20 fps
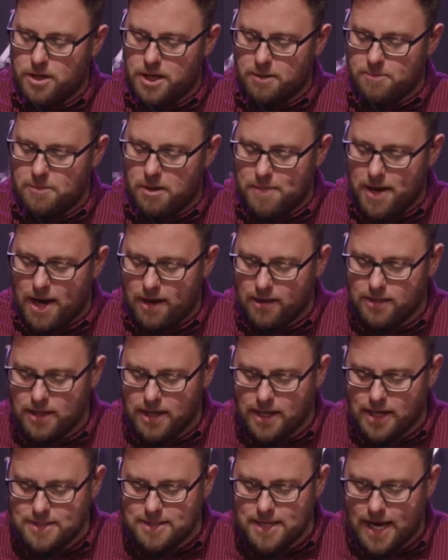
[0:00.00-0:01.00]
him about
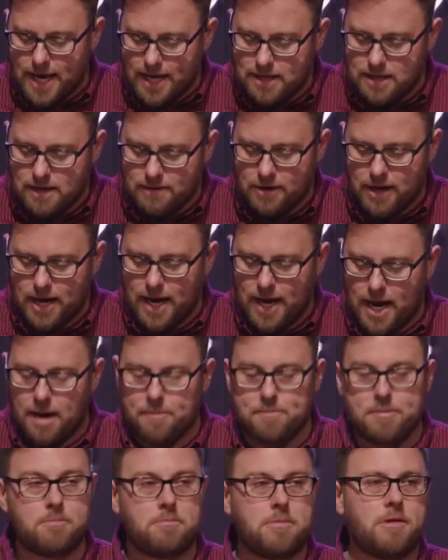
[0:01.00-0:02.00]
things that had never
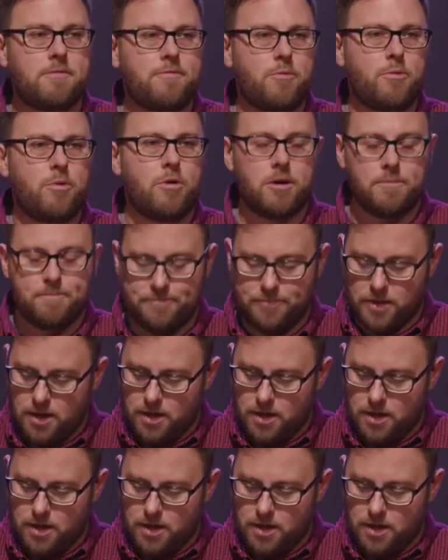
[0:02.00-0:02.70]
happened before